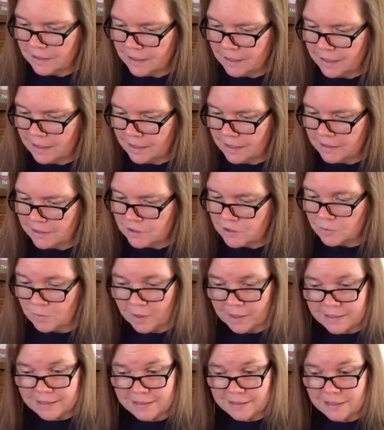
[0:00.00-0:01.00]
And
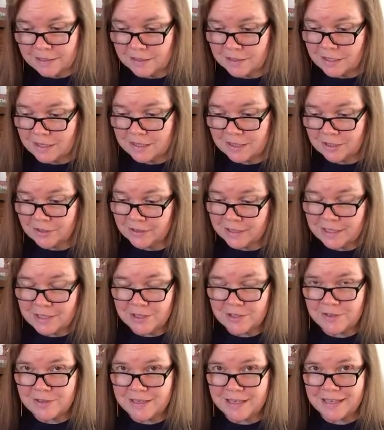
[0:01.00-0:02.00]
Swati says she's learning
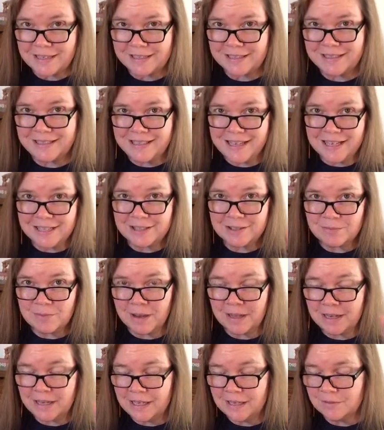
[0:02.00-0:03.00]
to knit. Yes,
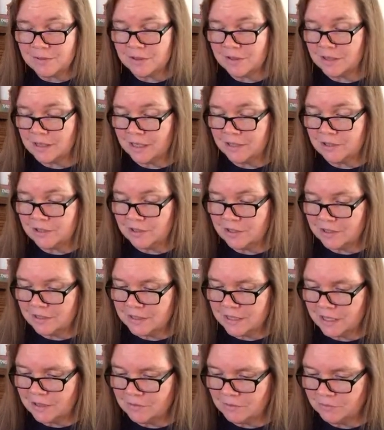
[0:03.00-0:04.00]
Swati, I'm so glad you could
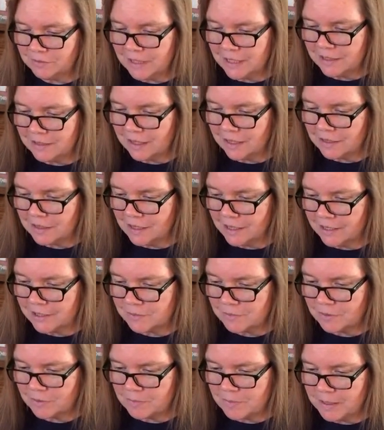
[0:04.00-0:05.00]
take that class
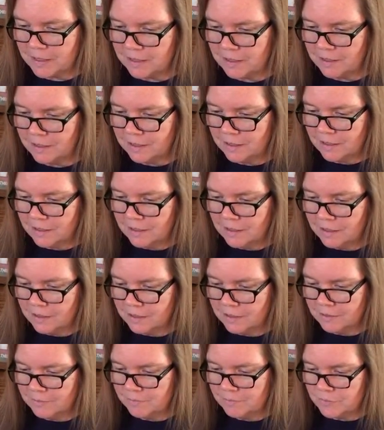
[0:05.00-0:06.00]
with me.
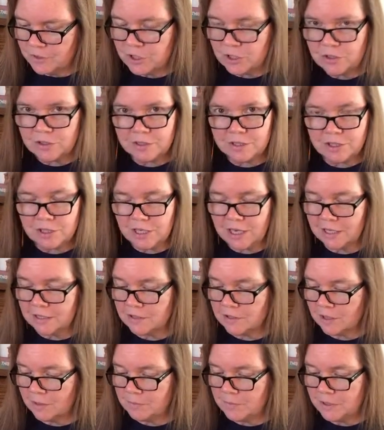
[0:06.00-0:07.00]
She took a
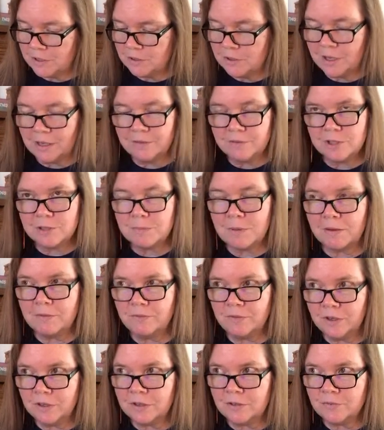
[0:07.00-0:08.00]
chance on me. It was my
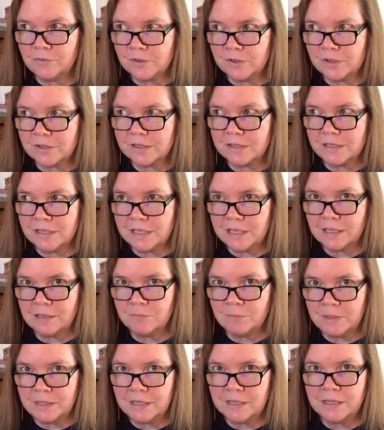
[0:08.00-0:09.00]
very first
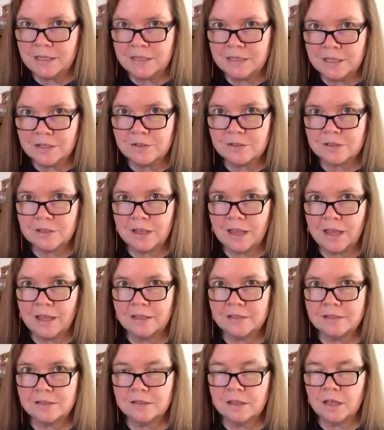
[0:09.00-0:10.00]
beginning knitters
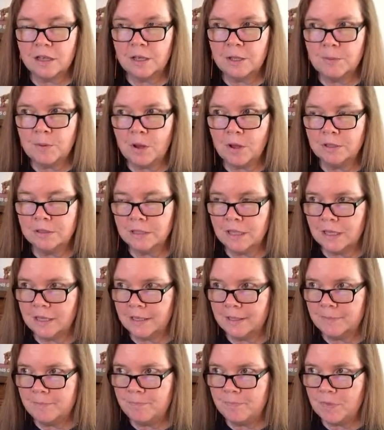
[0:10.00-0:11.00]
class
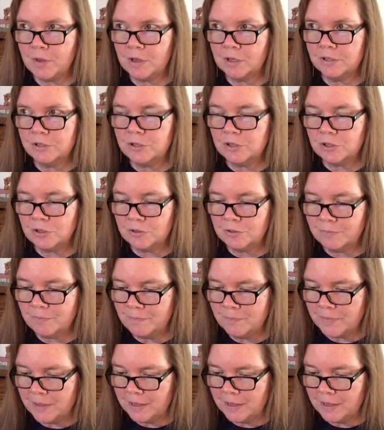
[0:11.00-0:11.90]
online on Zoom.